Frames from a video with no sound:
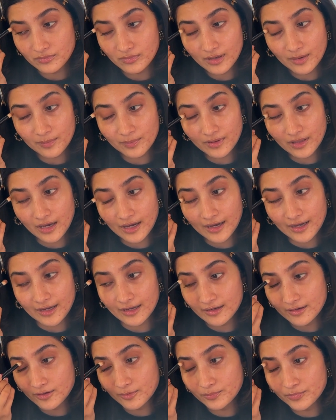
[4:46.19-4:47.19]
Apply
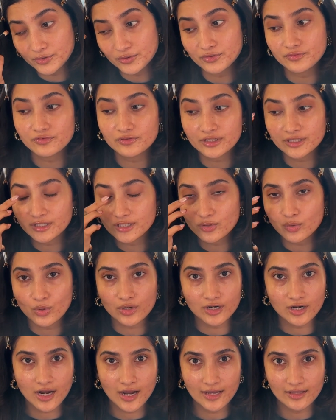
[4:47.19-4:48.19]
a beautiful inner
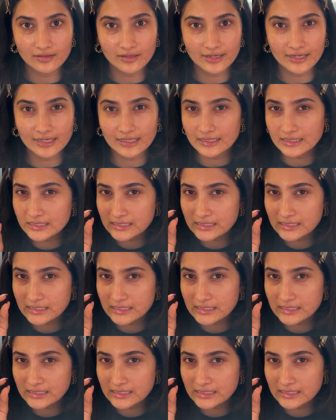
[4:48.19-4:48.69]
corner highlight,